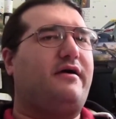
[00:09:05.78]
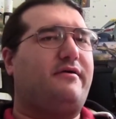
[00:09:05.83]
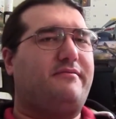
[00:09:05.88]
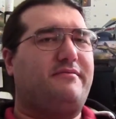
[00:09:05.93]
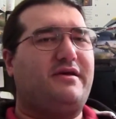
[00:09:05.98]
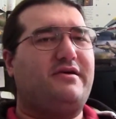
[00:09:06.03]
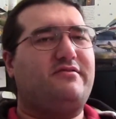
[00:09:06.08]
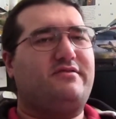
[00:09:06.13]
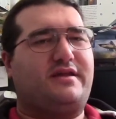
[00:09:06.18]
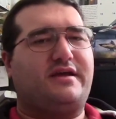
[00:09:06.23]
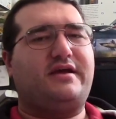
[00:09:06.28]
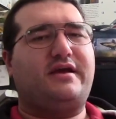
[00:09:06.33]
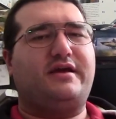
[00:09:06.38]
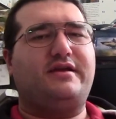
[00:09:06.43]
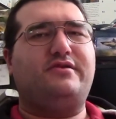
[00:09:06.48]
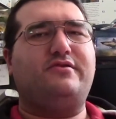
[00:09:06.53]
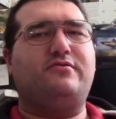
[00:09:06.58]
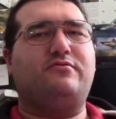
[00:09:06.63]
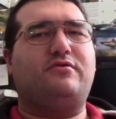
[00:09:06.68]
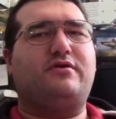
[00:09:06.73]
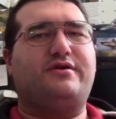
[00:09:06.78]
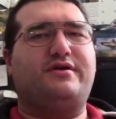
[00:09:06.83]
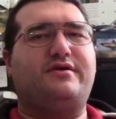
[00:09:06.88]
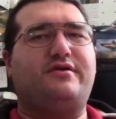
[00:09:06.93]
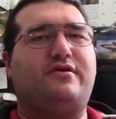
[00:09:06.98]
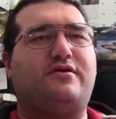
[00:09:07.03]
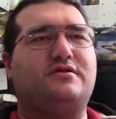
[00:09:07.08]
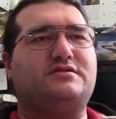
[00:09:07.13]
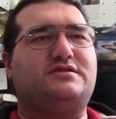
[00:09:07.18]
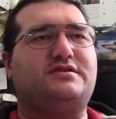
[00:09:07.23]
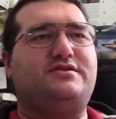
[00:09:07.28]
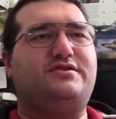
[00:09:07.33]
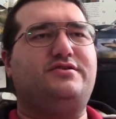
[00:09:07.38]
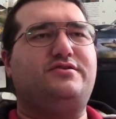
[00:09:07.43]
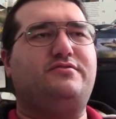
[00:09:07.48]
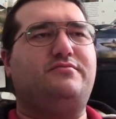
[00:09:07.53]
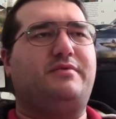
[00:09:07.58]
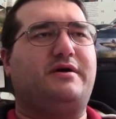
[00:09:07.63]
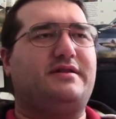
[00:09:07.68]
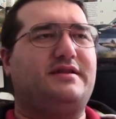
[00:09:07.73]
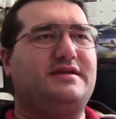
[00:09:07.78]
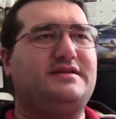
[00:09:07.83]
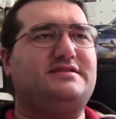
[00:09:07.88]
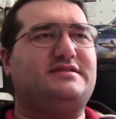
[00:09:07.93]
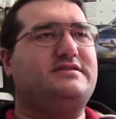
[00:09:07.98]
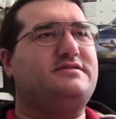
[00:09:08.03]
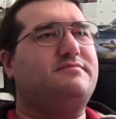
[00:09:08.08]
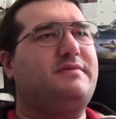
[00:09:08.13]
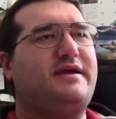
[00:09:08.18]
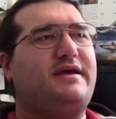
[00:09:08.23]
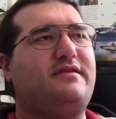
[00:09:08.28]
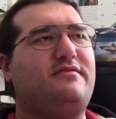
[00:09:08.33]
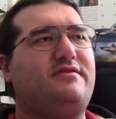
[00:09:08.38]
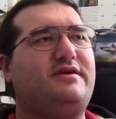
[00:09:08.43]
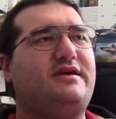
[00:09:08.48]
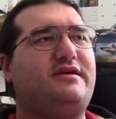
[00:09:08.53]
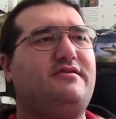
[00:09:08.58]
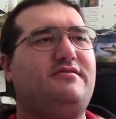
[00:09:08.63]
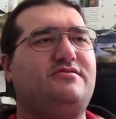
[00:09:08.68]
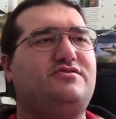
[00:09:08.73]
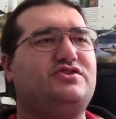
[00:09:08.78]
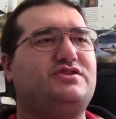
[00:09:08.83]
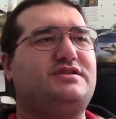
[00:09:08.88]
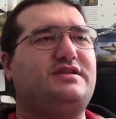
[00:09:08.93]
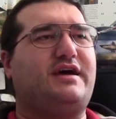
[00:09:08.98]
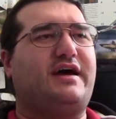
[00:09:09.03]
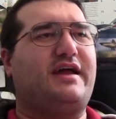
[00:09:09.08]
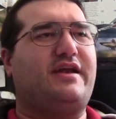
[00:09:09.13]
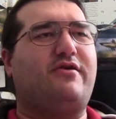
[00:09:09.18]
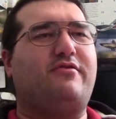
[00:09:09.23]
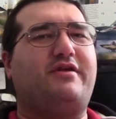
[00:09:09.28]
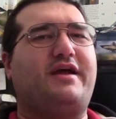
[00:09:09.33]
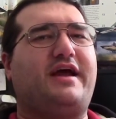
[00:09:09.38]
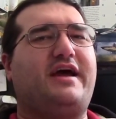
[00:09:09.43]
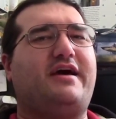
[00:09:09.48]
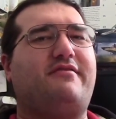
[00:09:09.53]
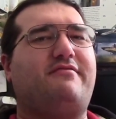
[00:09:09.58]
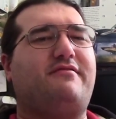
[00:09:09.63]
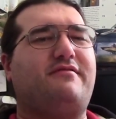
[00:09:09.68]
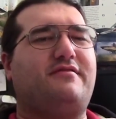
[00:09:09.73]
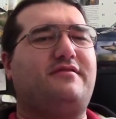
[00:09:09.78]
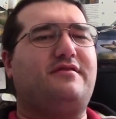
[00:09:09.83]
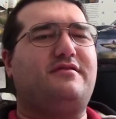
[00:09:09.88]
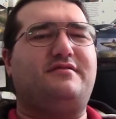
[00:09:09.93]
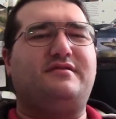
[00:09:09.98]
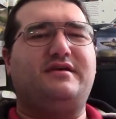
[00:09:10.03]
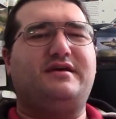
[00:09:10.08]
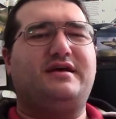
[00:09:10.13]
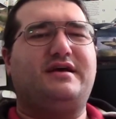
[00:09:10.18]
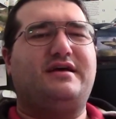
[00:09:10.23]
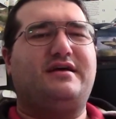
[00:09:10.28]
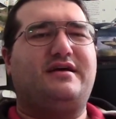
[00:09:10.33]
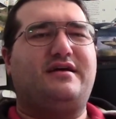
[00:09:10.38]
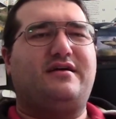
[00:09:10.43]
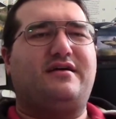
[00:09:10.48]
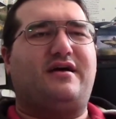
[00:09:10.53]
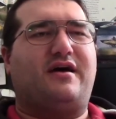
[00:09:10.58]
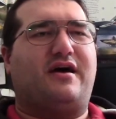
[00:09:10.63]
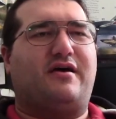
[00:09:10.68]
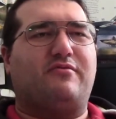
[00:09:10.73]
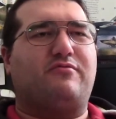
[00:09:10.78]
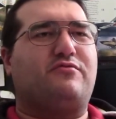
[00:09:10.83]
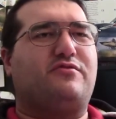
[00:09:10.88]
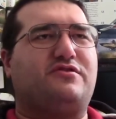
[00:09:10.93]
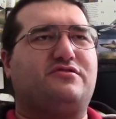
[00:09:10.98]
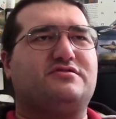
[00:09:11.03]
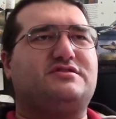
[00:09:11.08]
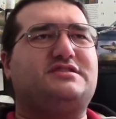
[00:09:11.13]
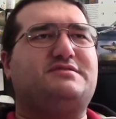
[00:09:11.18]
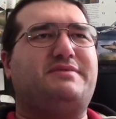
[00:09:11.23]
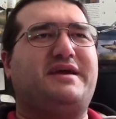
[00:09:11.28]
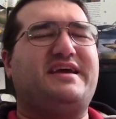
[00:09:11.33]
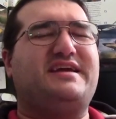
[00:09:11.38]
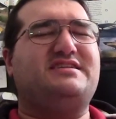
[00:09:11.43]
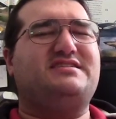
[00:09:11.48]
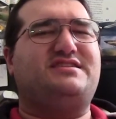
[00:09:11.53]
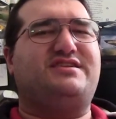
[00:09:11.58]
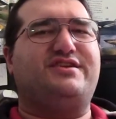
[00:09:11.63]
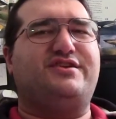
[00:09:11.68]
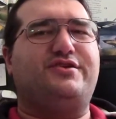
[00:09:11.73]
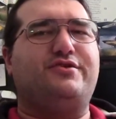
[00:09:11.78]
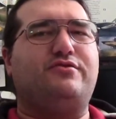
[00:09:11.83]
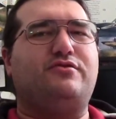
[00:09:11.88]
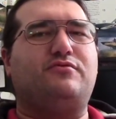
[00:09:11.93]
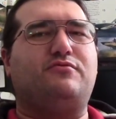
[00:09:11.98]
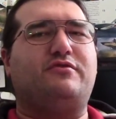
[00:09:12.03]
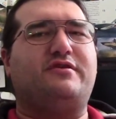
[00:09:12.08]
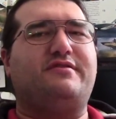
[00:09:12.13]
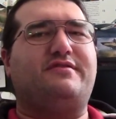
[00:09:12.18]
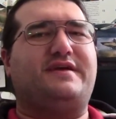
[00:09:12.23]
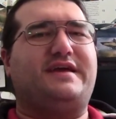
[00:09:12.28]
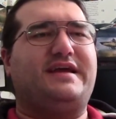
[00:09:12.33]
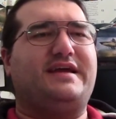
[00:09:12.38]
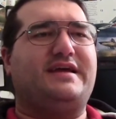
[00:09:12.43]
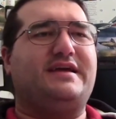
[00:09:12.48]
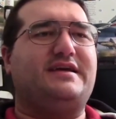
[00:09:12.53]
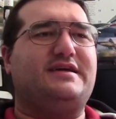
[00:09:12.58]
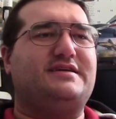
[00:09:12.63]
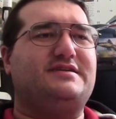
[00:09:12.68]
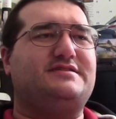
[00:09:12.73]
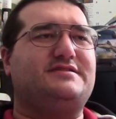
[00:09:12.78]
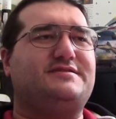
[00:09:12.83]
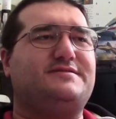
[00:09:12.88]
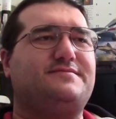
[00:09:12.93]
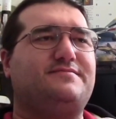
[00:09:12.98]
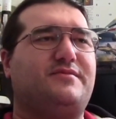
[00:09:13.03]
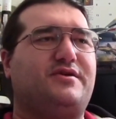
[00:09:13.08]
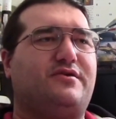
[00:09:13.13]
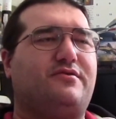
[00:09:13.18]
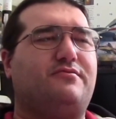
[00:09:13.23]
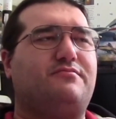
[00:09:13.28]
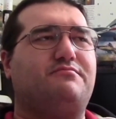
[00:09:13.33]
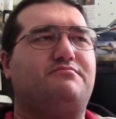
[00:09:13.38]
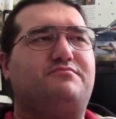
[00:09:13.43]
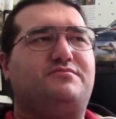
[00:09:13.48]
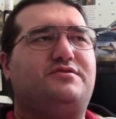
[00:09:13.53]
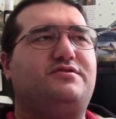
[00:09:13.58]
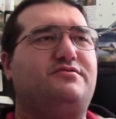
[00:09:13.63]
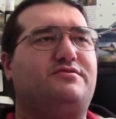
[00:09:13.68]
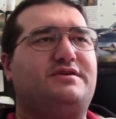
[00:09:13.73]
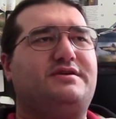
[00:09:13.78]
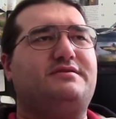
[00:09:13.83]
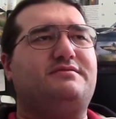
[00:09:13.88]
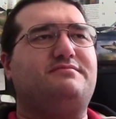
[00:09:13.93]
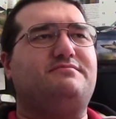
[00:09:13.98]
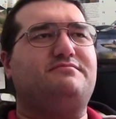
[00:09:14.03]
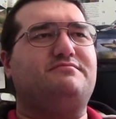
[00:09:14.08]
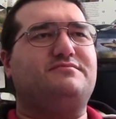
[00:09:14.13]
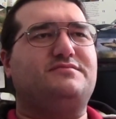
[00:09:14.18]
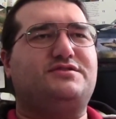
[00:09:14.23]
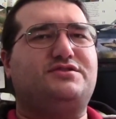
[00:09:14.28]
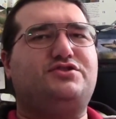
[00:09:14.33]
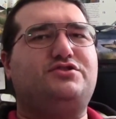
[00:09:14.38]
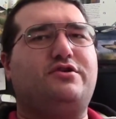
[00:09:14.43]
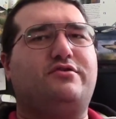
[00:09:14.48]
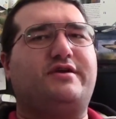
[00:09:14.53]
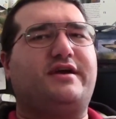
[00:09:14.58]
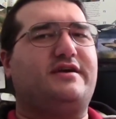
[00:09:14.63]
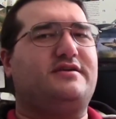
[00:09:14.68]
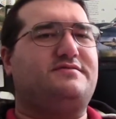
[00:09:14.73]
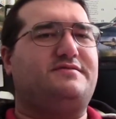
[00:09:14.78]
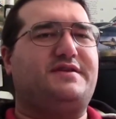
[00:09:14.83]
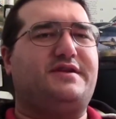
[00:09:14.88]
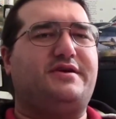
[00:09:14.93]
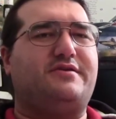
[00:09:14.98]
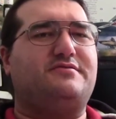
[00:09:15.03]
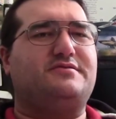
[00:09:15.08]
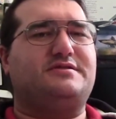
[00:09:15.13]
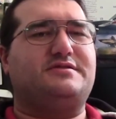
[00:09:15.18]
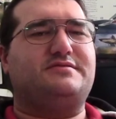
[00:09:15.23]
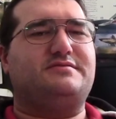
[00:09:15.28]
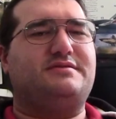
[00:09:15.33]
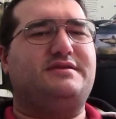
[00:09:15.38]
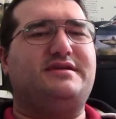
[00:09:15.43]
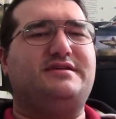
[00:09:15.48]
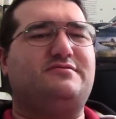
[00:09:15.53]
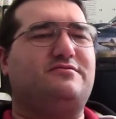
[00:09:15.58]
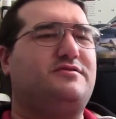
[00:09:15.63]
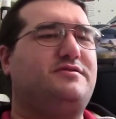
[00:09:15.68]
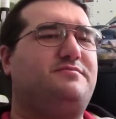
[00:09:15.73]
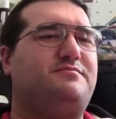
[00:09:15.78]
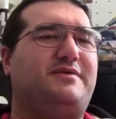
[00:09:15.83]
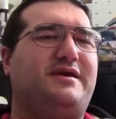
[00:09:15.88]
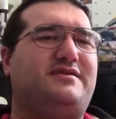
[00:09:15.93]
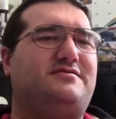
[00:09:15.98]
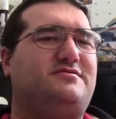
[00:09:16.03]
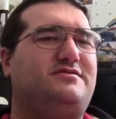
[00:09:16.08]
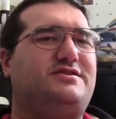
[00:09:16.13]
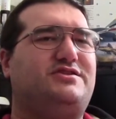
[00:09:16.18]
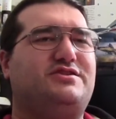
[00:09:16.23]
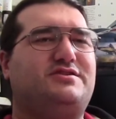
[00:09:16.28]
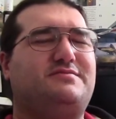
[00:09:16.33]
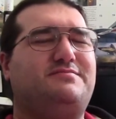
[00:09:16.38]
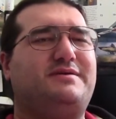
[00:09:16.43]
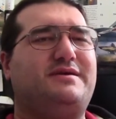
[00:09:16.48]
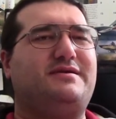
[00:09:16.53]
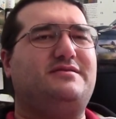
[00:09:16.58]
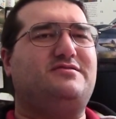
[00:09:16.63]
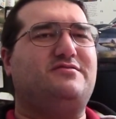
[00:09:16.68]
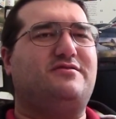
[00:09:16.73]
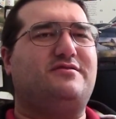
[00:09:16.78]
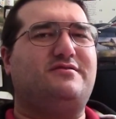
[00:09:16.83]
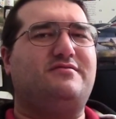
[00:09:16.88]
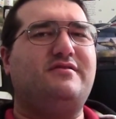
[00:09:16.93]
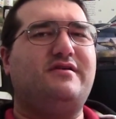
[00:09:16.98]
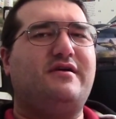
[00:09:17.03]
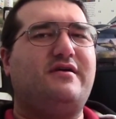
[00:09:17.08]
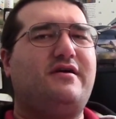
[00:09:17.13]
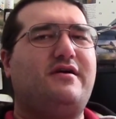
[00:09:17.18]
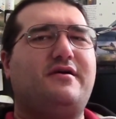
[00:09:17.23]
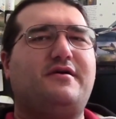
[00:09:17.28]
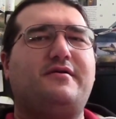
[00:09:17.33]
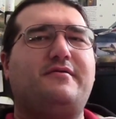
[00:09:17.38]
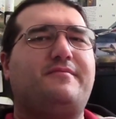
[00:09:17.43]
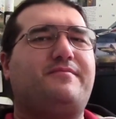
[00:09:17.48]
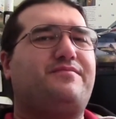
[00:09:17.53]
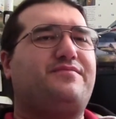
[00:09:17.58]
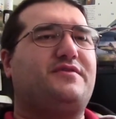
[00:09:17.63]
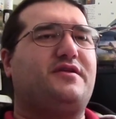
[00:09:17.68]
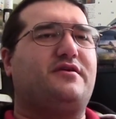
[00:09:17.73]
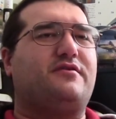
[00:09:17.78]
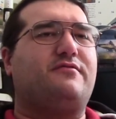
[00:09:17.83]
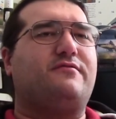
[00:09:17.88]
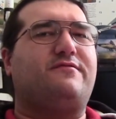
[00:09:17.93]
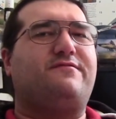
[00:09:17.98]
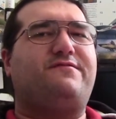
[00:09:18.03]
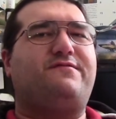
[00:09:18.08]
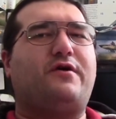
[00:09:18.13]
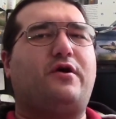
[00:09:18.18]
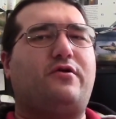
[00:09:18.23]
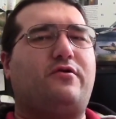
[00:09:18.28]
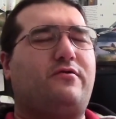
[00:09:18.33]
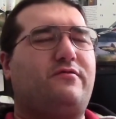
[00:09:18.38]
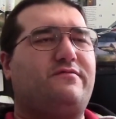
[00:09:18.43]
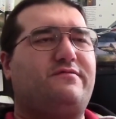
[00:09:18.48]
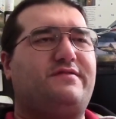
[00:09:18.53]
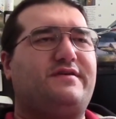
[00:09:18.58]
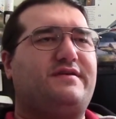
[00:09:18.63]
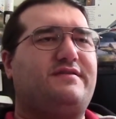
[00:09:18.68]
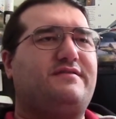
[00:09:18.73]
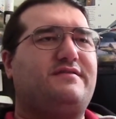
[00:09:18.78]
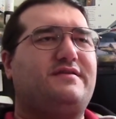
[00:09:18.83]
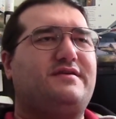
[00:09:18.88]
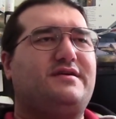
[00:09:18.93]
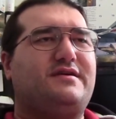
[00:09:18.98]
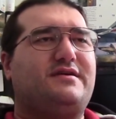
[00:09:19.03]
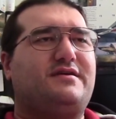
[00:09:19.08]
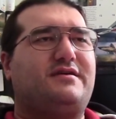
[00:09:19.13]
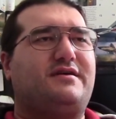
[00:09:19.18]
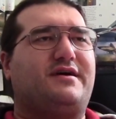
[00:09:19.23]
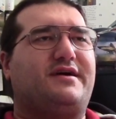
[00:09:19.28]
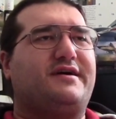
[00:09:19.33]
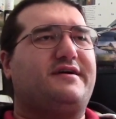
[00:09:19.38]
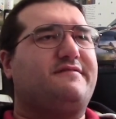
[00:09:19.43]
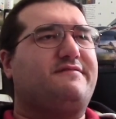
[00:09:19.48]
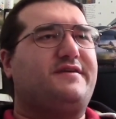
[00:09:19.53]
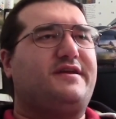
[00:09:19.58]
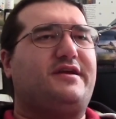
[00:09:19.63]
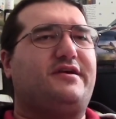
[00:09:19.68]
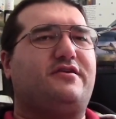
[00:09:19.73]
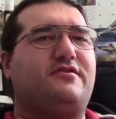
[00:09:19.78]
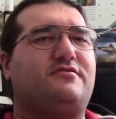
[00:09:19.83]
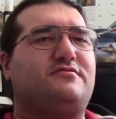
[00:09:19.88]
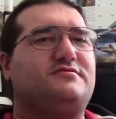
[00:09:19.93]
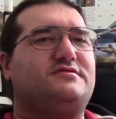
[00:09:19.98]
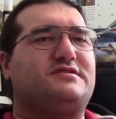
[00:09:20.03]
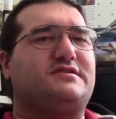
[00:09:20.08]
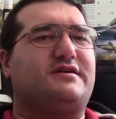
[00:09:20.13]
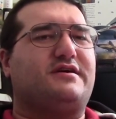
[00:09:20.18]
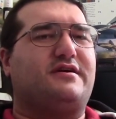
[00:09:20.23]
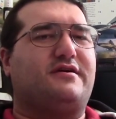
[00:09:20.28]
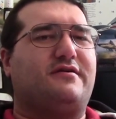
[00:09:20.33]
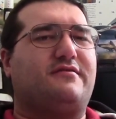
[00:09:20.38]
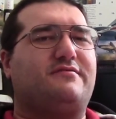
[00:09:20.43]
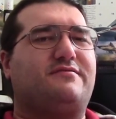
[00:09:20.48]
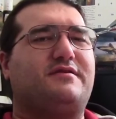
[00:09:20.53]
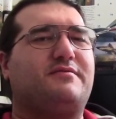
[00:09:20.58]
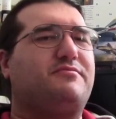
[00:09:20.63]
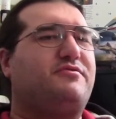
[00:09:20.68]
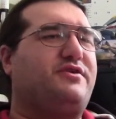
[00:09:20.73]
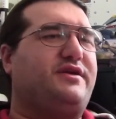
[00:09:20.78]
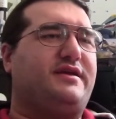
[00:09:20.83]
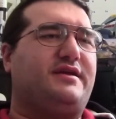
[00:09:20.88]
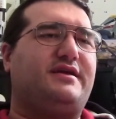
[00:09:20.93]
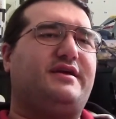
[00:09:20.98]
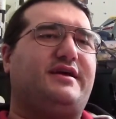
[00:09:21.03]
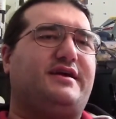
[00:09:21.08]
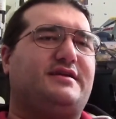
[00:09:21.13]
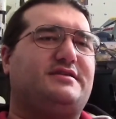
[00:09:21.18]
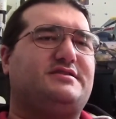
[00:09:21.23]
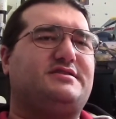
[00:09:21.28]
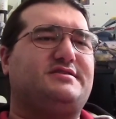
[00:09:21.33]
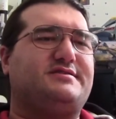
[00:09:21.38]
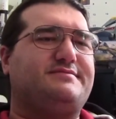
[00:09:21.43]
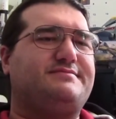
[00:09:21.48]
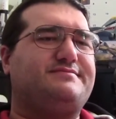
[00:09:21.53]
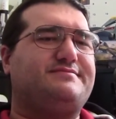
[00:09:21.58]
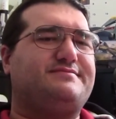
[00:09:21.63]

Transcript: Another thing I do want to also do, but this is mainly just I don't have real space to do it with, is doing showcase videos. These would basically just be sort of little photo videos of completed kits.